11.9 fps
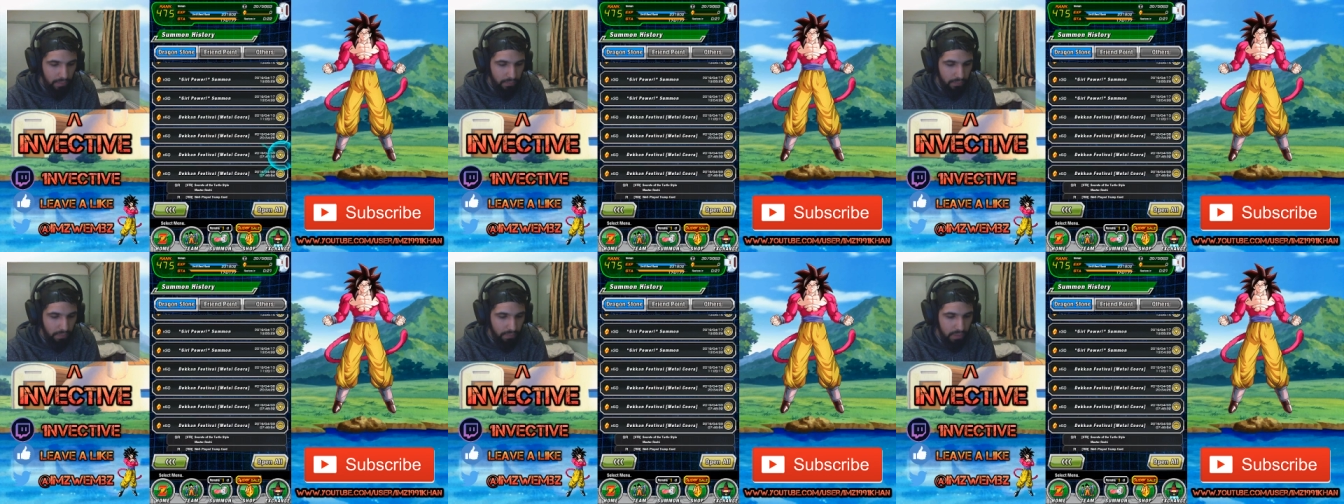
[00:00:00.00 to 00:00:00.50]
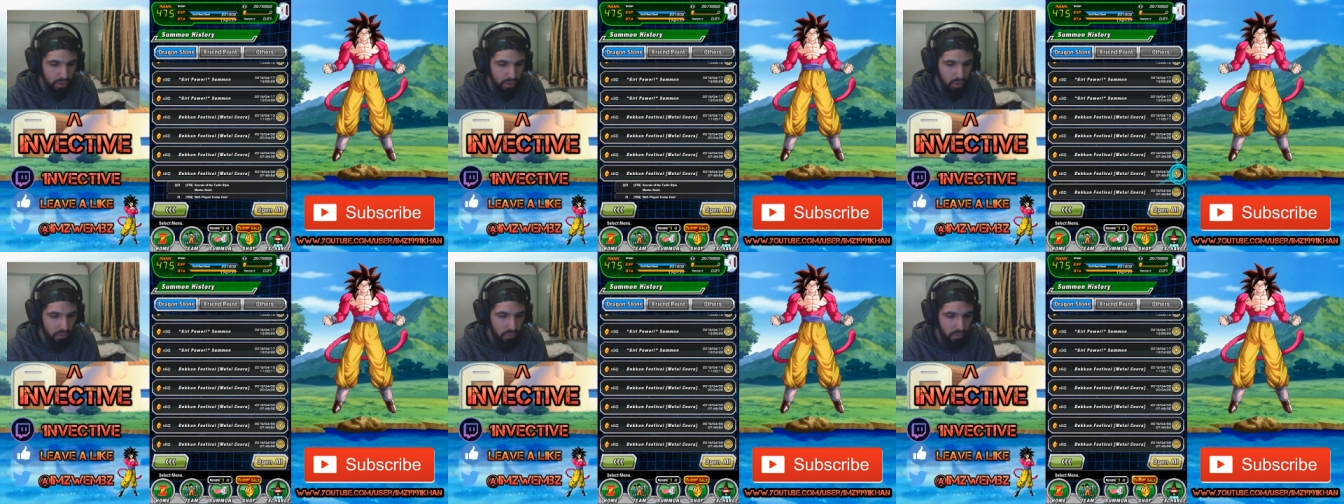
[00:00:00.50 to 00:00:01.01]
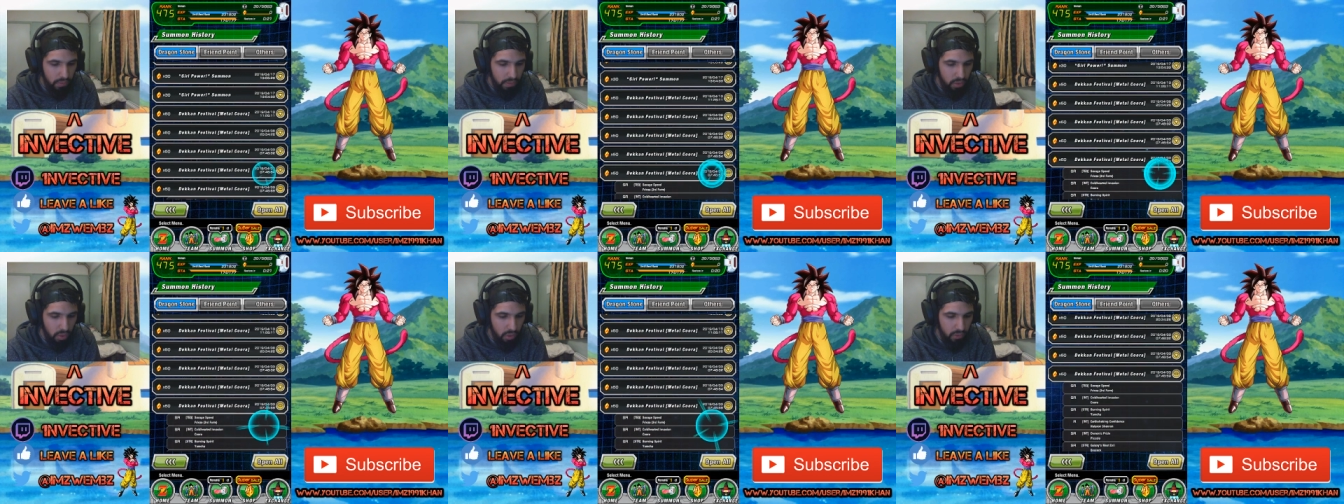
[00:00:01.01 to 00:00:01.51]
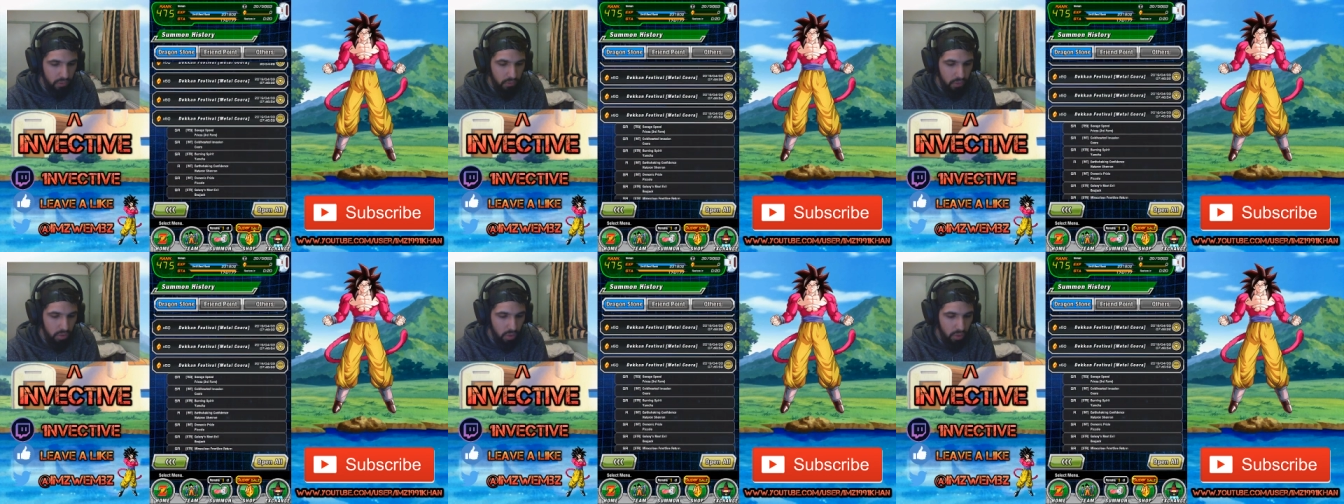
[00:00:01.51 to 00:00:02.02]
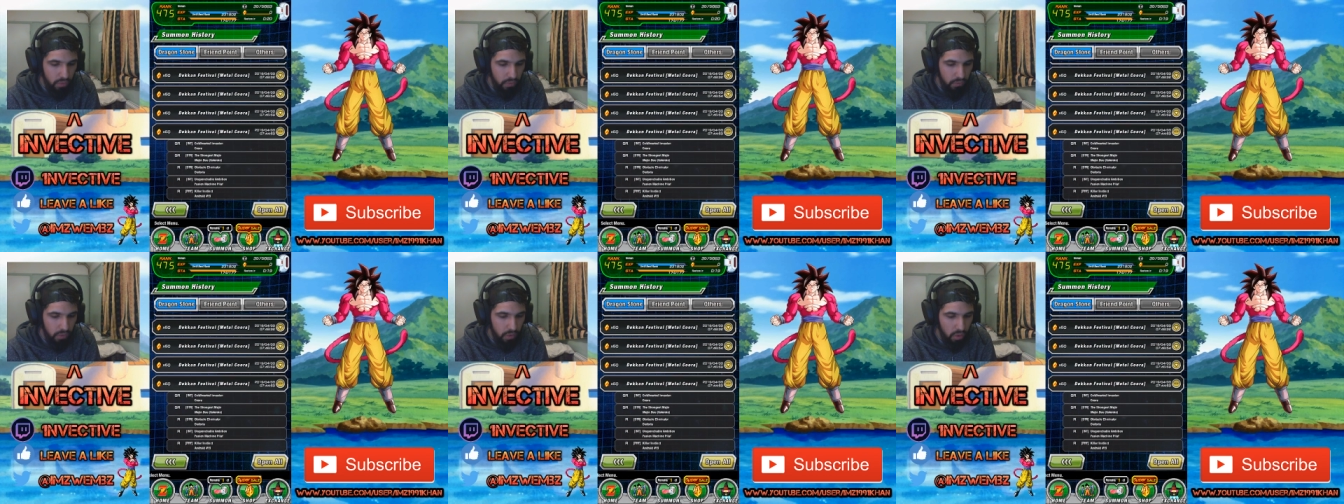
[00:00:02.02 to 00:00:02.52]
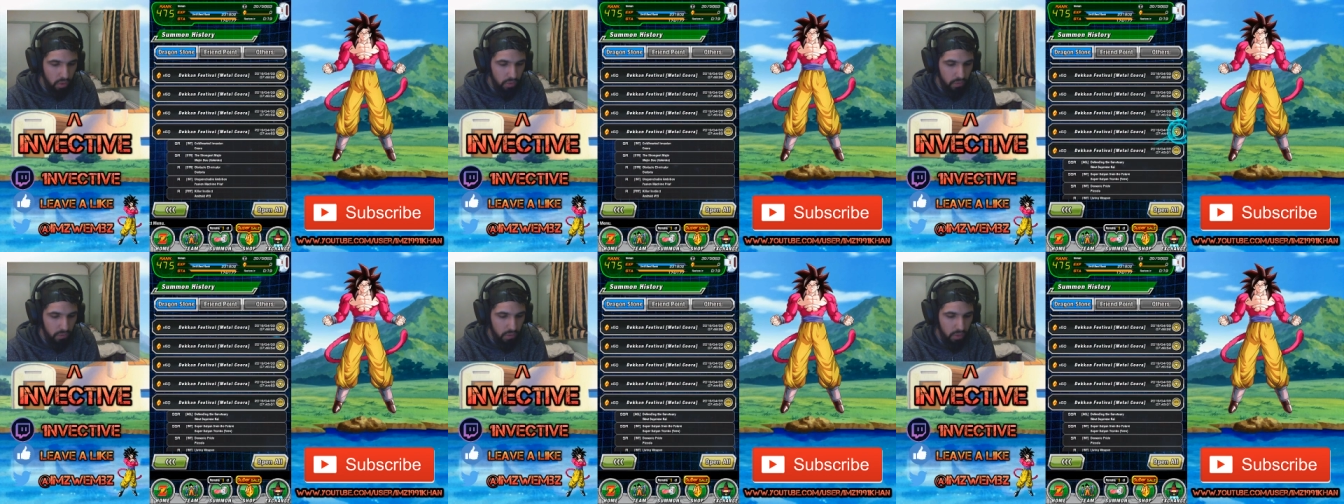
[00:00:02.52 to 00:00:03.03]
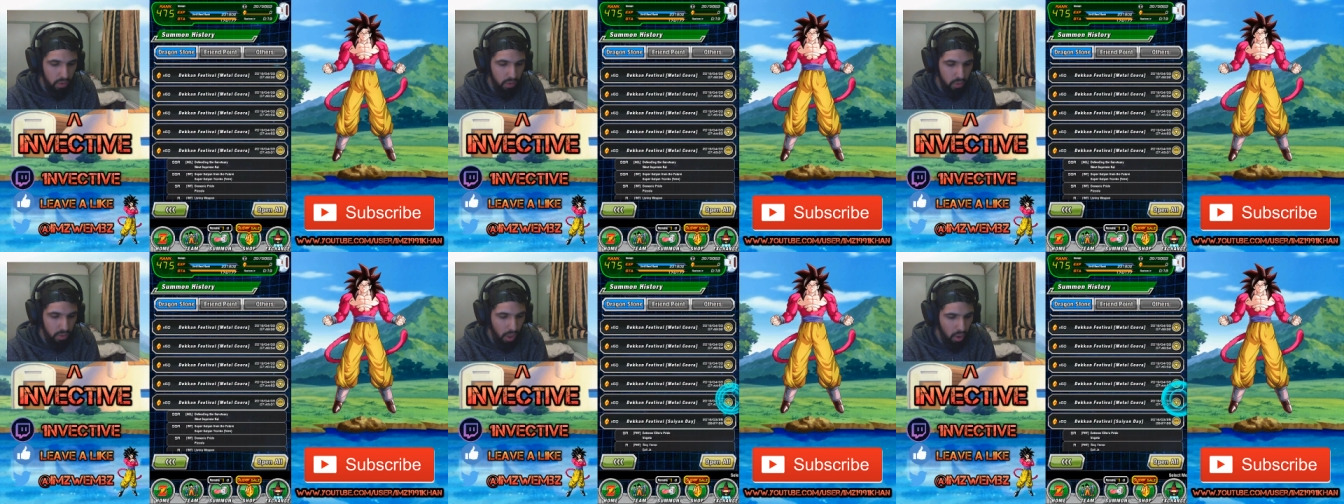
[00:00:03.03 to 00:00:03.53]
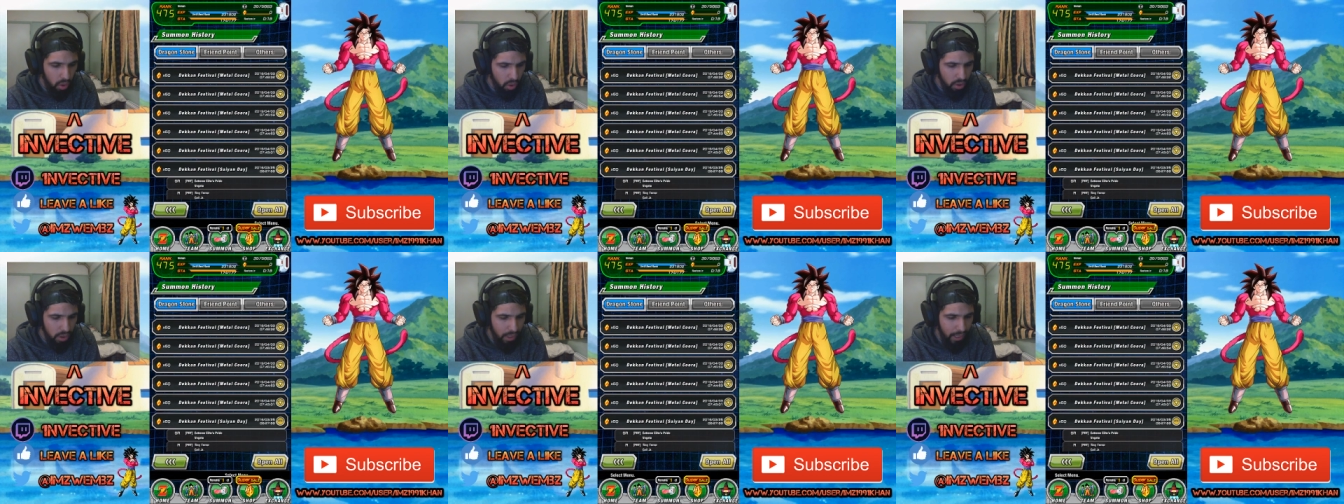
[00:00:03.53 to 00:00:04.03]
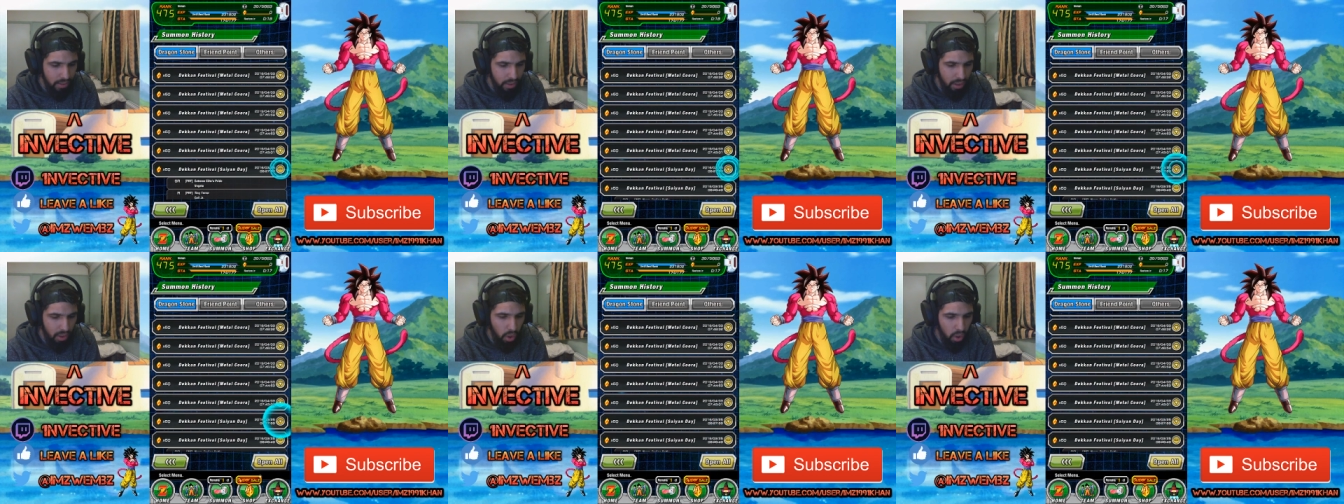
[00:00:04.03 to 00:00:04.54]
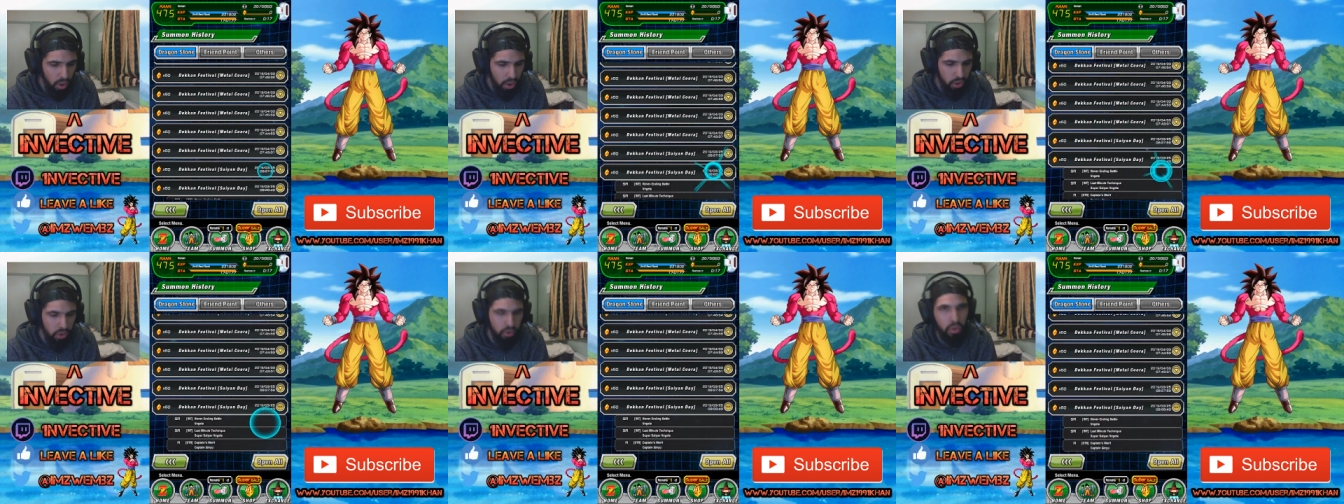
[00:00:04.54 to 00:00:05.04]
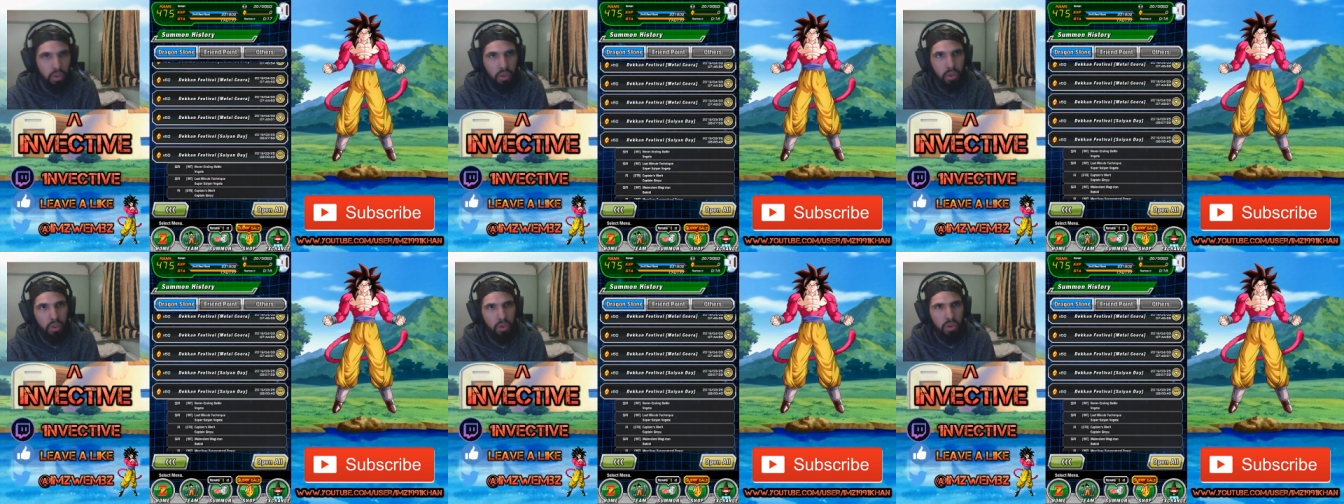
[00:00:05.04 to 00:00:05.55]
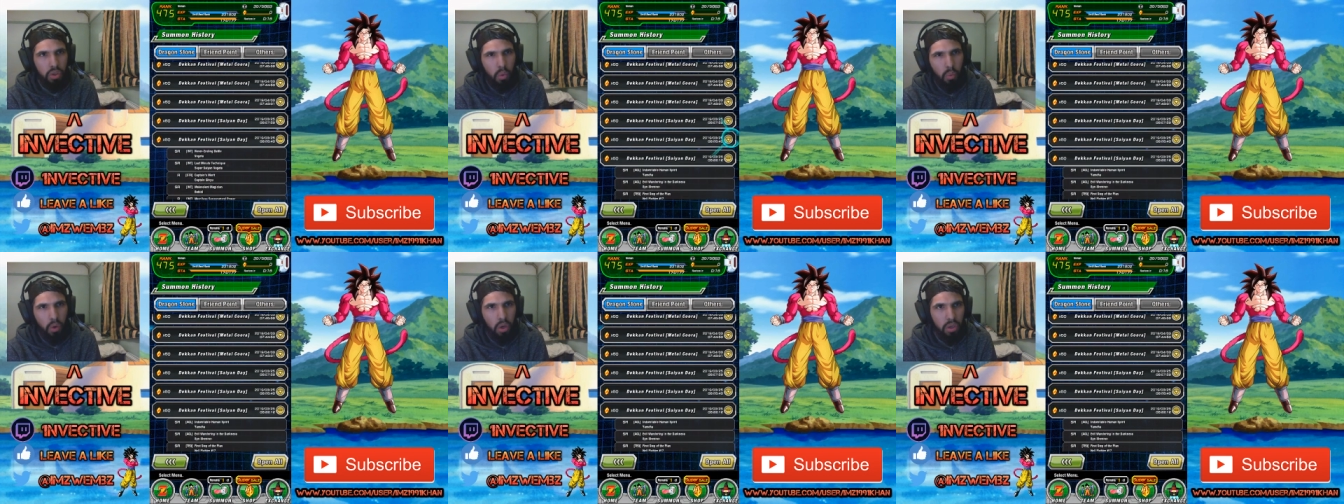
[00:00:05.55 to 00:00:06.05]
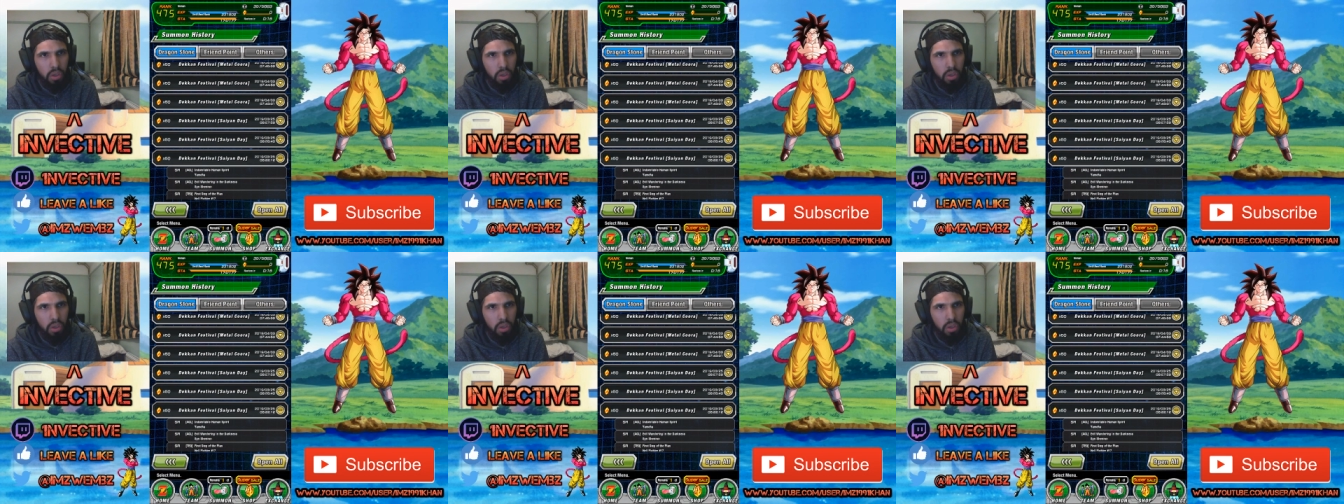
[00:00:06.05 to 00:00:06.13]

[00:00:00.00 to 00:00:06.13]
50 stones, 50 stones, 50 stones, 50 stones, 50 stones. Now a lot of you guys are gonna argue, do you know what?